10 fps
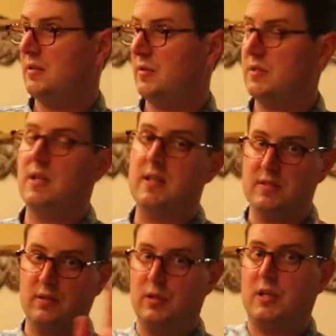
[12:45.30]
So it's nice.
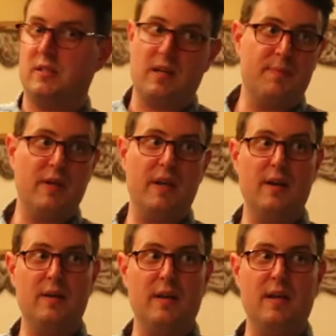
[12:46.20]
So look us up
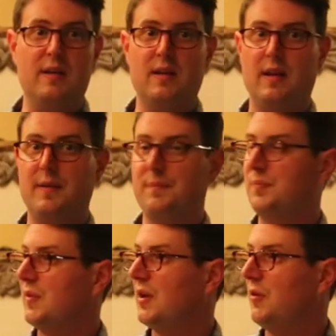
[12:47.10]
there, and
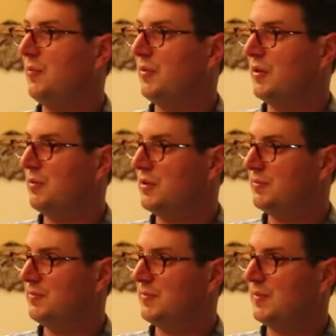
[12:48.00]
hopefully
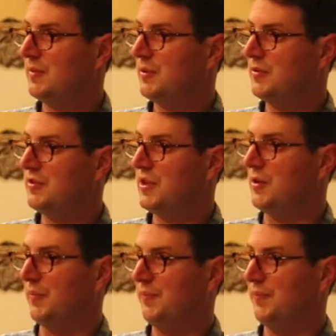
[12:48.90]
we'll see you.